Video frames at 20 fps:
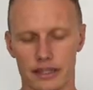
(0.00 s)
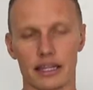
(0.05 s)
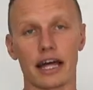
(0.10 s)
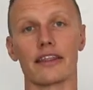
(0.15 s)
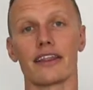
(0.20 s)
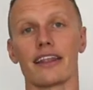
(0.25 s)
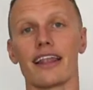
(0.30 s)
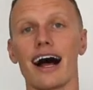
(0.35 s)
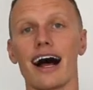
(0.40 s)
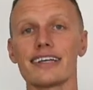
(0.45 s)

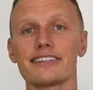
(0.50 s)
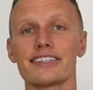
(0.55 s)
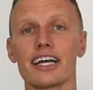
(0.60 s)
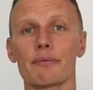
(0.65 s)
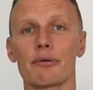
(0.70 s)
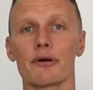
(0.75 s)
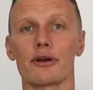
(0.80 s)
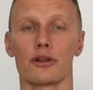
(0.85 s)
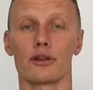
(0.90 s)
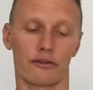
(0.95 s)
Now the last
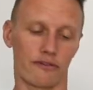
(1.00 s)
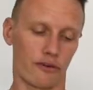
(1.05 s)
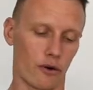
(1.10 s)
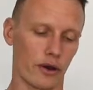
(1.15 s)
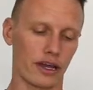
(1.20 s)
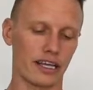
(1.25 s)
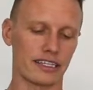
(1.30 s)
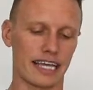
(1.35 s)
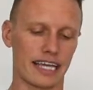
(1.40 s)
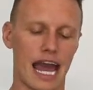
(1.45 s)
thing I probably look
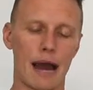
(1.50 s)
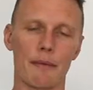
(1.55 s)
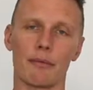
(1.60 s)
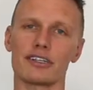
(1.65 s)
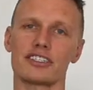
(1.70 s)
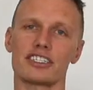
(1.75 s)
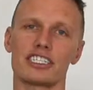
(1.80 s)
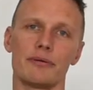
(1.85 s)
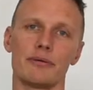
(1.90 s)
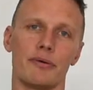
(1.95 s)
for is how
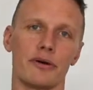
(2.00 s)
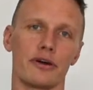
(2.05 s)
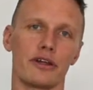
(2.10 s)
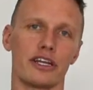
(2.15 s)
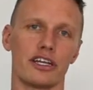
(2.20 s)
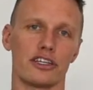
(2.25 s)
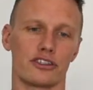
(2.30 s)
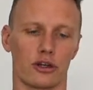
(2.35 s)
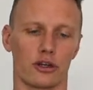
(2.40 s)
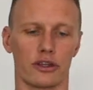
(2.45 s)
much
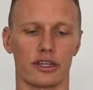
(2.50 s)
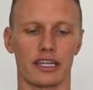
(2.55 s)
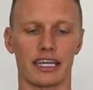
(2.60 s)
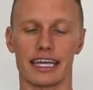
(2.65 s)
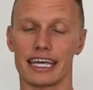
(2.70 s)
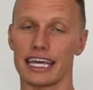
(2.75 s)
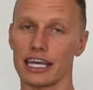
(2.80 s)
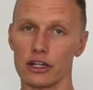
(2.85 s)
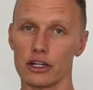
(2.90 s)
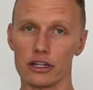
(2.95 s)
stability is on
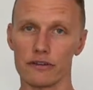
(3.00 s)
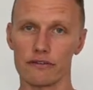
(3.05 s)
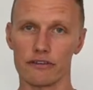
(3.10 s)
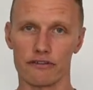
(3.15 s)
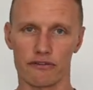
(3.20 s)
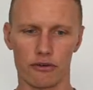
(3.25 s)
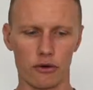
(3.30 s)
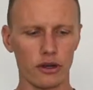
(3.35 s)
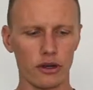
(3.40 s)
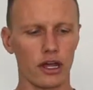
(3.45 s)
the heel of
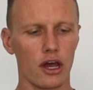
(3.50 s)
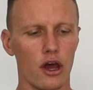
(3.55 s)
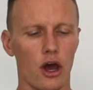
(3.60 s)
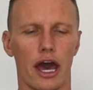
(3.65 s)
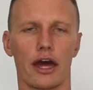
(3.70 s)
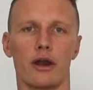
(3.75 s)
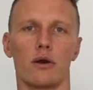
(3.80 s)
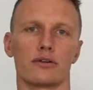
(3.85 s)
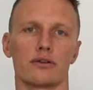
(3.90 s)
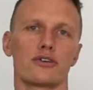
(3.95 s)
the foot
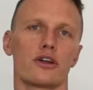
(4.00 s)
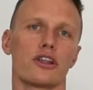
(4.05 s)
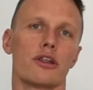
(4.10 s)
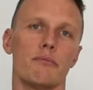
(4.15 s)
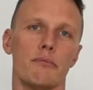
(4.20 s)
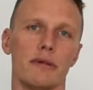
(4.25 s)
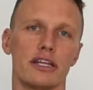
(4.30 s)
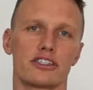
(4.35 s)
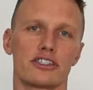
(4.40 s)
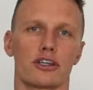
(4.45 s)
and also on
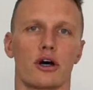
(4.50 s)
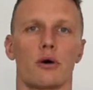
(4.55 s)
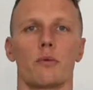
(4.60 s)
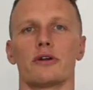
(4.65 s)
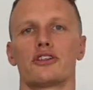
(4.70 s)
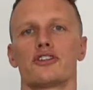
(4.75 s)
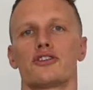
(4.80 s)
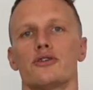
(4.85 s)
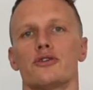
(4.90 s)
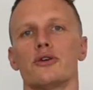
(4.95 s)
the
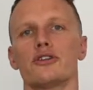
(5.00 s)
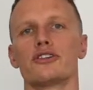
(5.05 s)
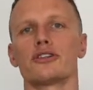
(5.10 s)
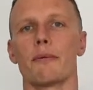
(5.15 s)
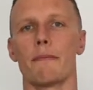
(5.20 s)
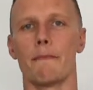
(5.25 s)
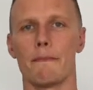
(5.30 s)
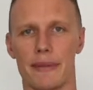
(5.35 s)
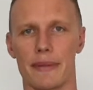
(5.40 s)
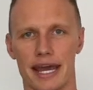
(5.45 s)
midsole, which
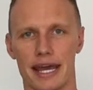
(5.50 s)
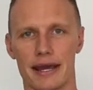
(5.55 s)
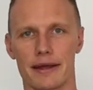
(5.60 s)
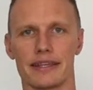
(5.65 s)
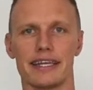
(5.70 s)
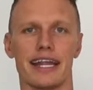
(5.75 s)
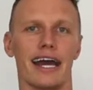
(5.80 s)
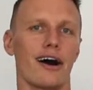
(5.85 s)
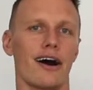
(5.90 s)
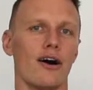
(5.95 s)
suits
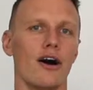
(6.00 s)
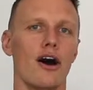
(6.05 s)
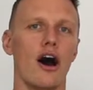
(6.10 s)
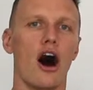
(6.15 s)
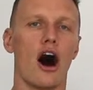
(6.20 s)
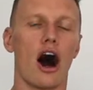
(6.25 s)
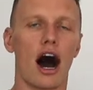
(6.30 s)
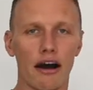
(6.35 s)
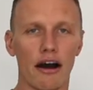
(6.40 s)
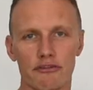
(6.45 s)
me.
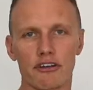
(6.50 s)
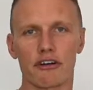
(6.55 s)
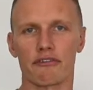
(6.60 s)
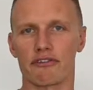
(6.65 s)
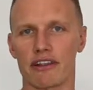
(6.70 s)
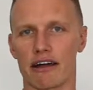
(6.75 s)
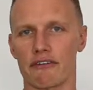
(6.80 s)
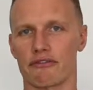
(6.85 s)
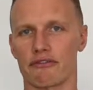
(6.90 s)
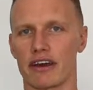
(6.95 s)
Now I've
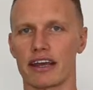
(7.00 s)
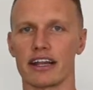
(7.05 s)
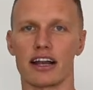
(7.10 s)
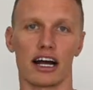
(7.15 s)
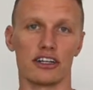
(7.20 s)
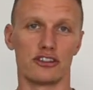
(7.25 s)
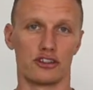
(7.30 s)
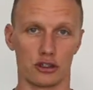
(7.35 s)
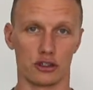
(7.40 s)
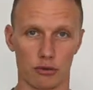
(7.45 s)
got flat feet,
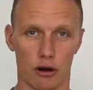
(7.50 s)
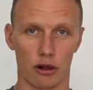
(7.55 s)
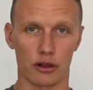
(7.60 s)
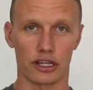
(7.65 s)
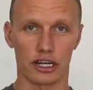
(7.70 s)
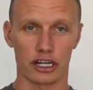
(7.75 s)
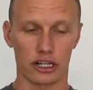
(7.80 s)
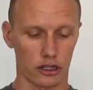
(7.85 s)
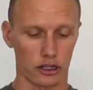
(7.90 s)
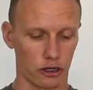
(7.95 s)
I do
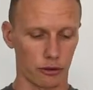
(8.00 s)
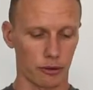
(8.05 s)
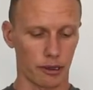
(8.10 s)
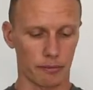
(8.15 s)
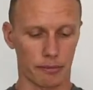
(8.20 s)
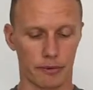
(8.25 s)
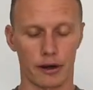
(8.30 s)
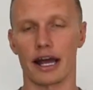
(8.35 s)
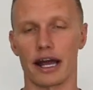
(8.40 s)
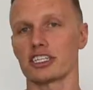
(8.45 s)
roll in a little
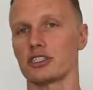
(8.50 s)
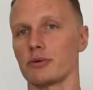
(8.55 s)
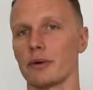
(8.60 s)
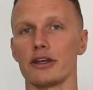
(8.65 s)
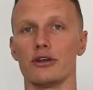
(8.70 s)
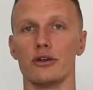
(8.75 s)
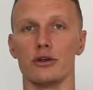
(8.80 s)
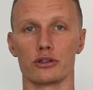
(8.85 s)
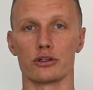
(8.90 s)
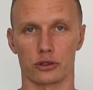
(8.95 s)
bit, but I actually
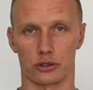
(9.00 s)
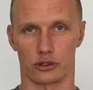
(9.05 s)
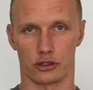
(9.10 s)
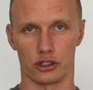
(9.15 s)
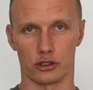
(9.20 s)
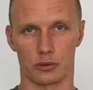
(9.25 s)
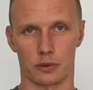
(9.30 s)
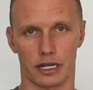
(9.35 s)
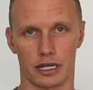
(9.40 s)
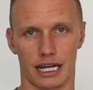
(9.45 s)
wear neutral
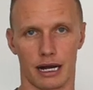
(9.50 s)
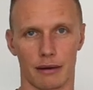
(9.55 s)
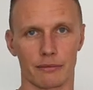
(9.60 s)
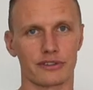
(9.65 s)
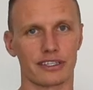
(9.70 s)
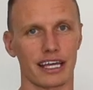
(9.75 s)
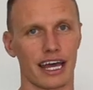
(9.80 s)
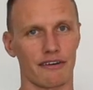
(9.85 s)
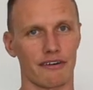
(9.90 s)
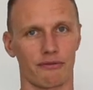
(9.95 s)
shoes when it
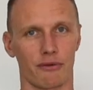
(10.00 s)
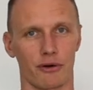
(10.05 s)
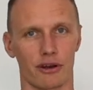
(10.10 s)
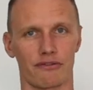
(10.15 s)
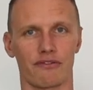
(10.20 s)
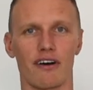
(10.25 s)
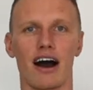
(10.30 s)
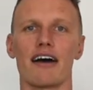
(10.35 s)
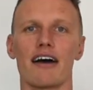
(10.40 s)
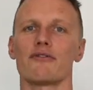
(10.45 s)
comes to
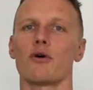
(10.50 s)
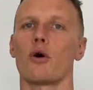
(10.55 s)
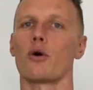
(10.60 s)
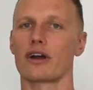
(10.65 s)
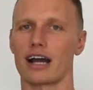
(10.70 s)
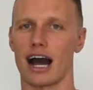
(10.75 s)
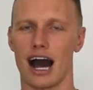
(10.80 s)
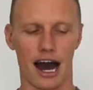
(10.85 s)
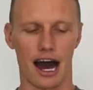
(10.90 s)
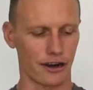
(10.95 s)
F45
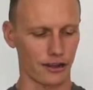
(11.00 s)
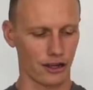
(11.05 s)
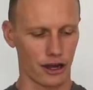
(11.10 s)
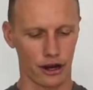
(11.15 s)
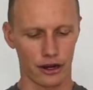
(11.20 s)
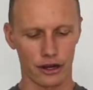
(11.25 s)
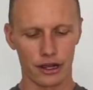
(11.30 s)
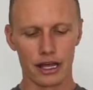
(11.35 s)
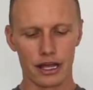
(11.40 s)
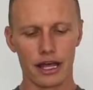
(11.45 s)
or
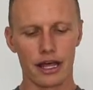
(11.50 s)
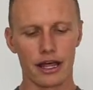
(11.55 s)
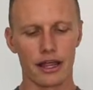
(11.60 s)
cardio.